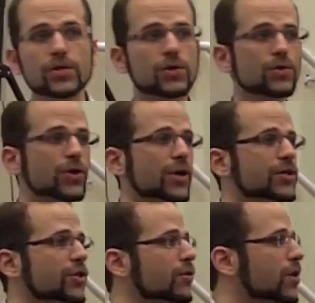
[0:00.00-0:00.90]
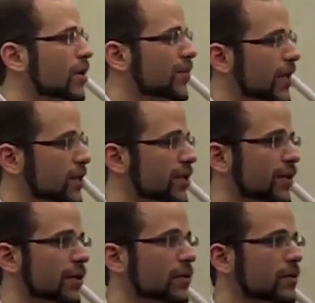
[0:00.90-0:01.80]
to your internal gut
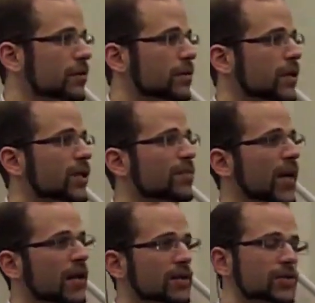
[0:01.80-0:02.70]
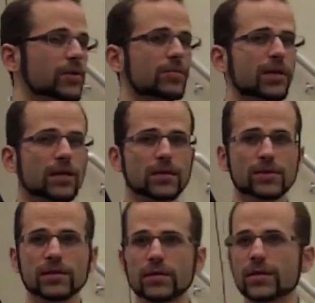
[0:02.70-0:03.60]
bacteria and the balance or imbalance